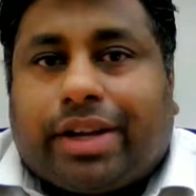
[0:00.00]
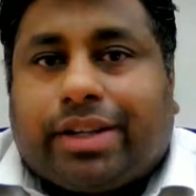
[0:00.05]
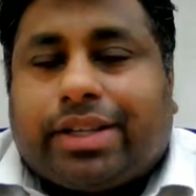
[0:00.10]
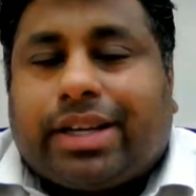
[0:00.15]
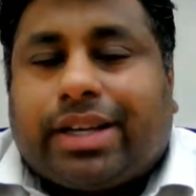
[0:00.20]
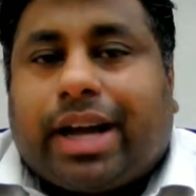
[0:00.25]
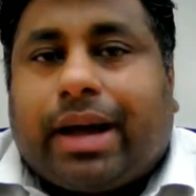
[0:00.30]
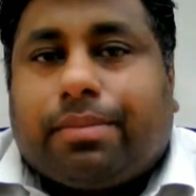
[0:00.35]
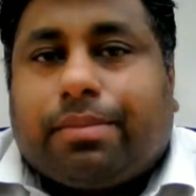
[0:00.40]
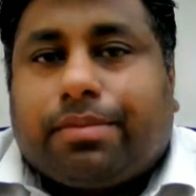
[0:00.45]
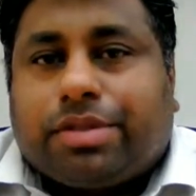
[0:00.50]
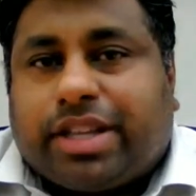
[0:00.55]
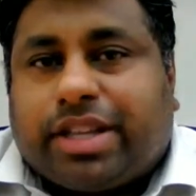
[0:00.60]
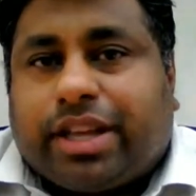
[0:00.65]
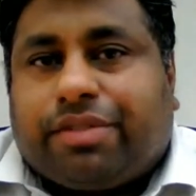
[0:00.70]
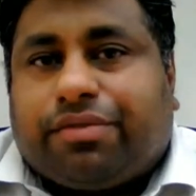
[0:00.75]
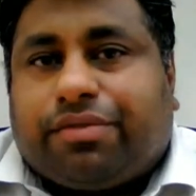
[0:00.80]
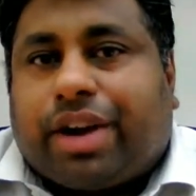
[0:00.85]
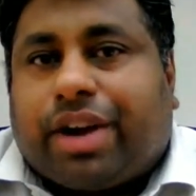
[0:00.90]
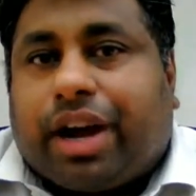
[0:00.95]
harms
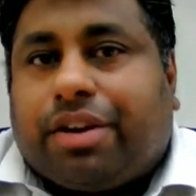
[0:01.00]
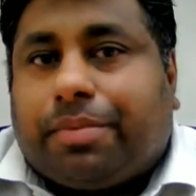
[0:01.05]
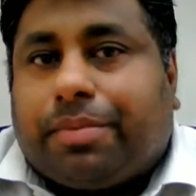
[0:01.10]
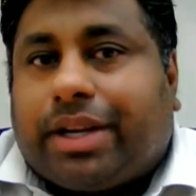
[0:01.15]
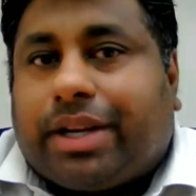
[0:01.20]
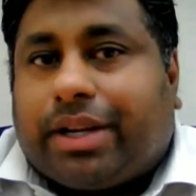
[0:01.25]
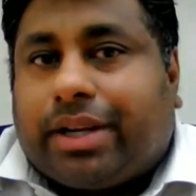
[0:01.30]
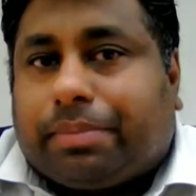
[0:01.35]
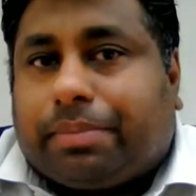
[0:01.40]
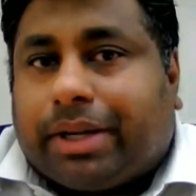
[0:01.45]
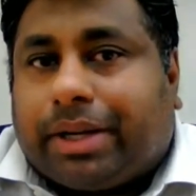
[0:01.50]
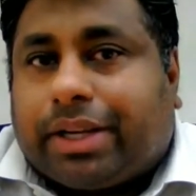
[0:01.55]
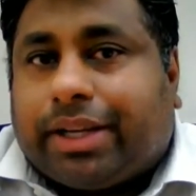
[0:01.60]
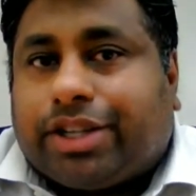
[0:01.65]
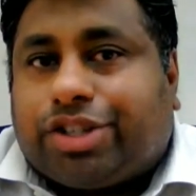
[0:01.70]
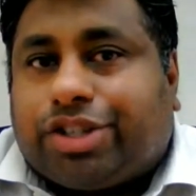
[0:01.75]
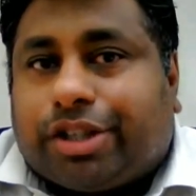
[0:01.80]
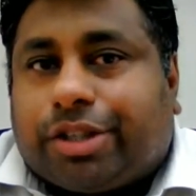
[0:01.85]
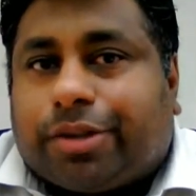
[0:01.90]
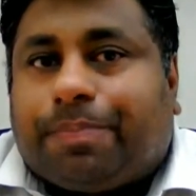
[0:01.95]
the environment in
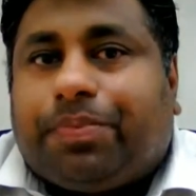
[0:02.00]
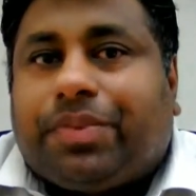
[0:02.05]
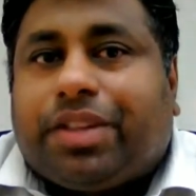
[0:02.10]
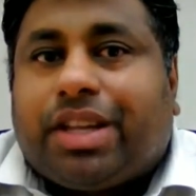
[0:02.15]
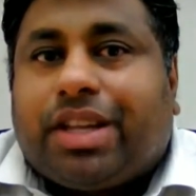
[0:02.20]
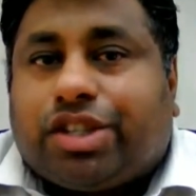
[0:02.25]
Malaysia.